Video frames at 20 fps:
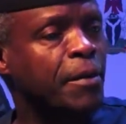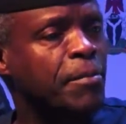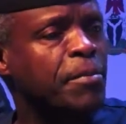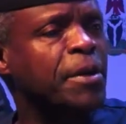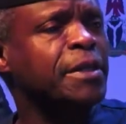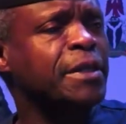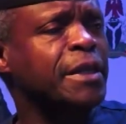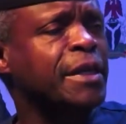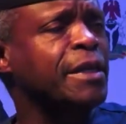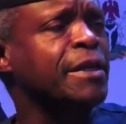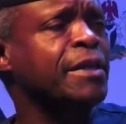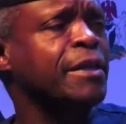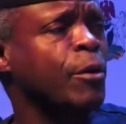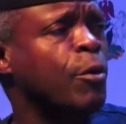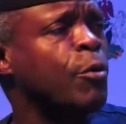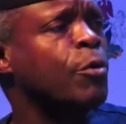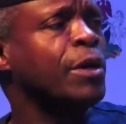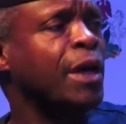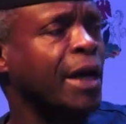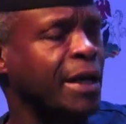Basically, the
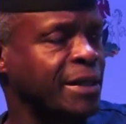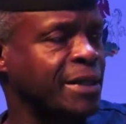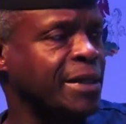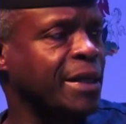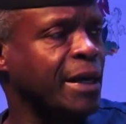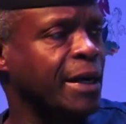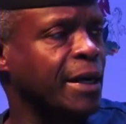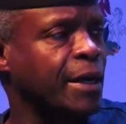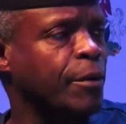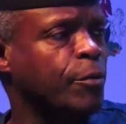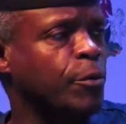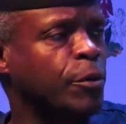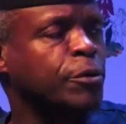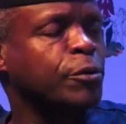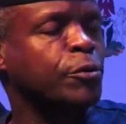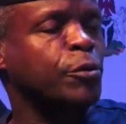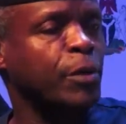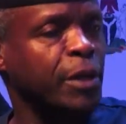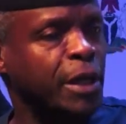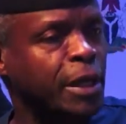whole idea was
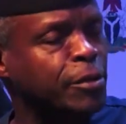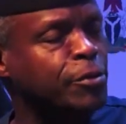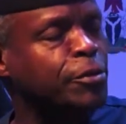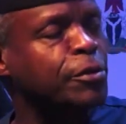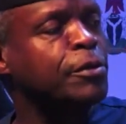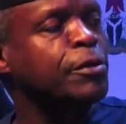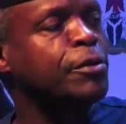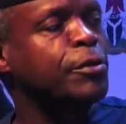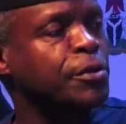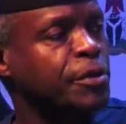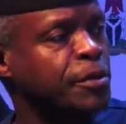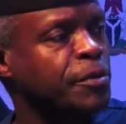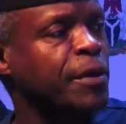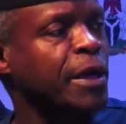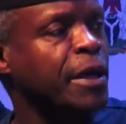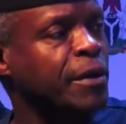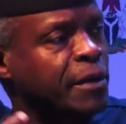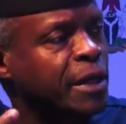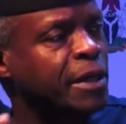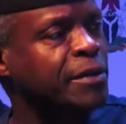to introduce the
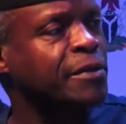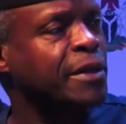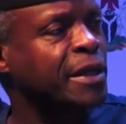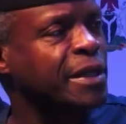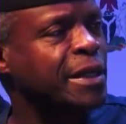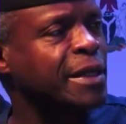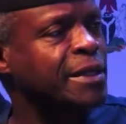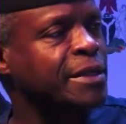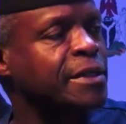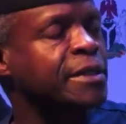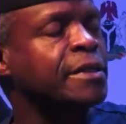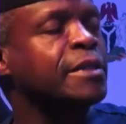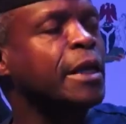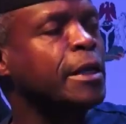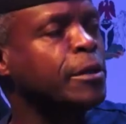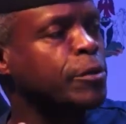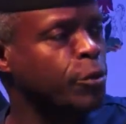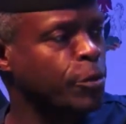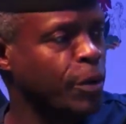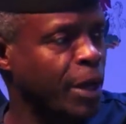regulatory agencies in
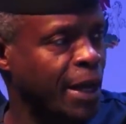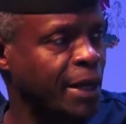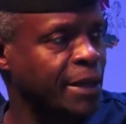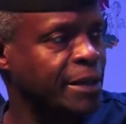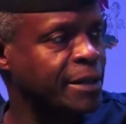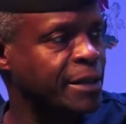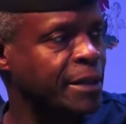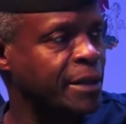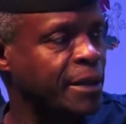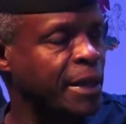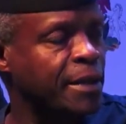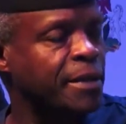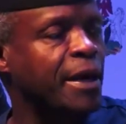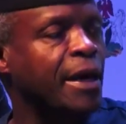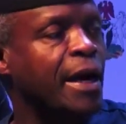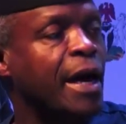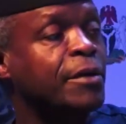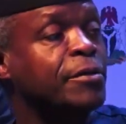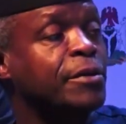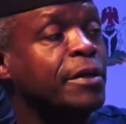a new light, that
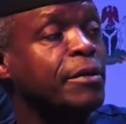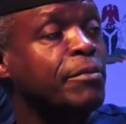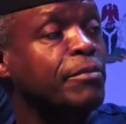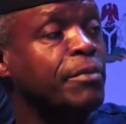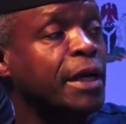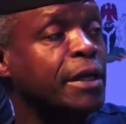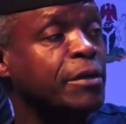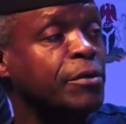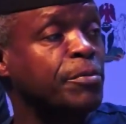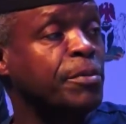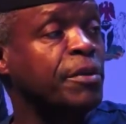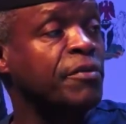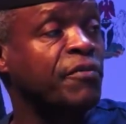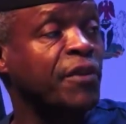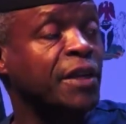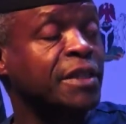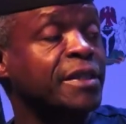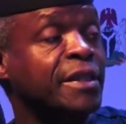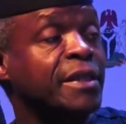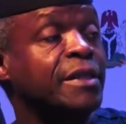they're actually meant to be
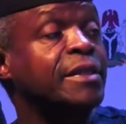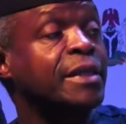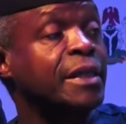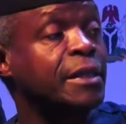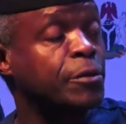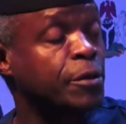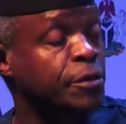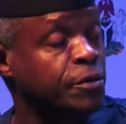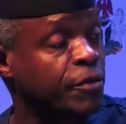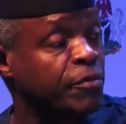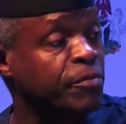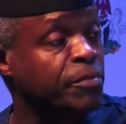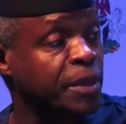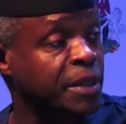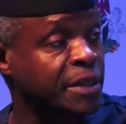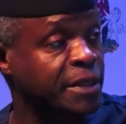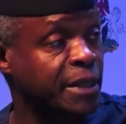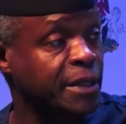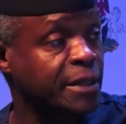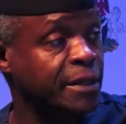facilitators of
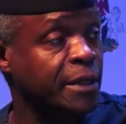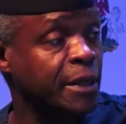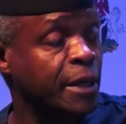business,